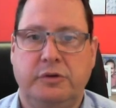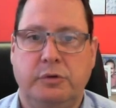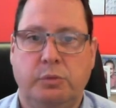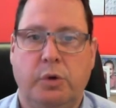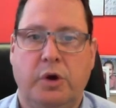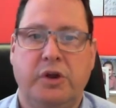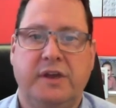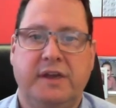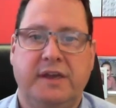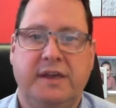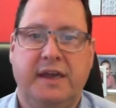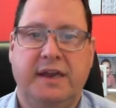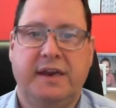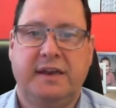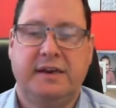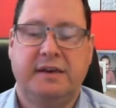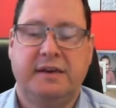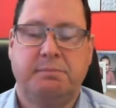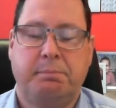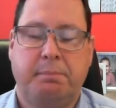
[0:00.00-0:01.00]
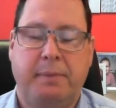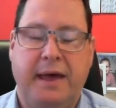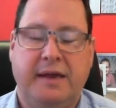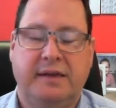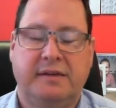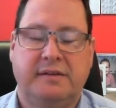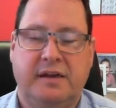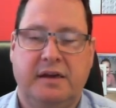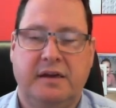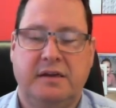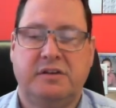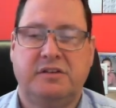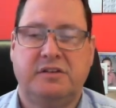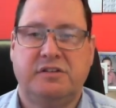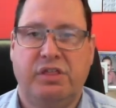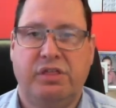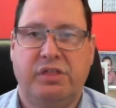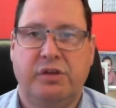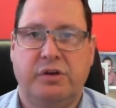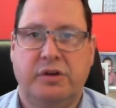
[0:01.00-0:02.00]
You won't get it backdated to
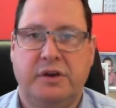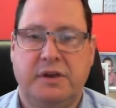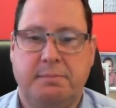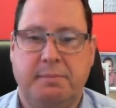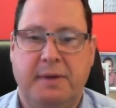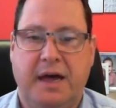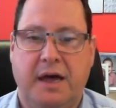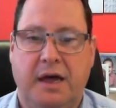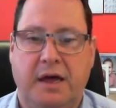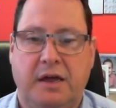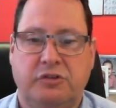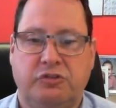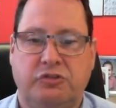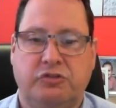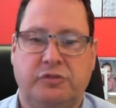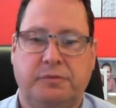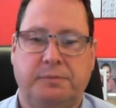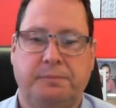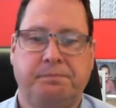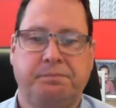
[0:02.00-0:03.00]
30 March.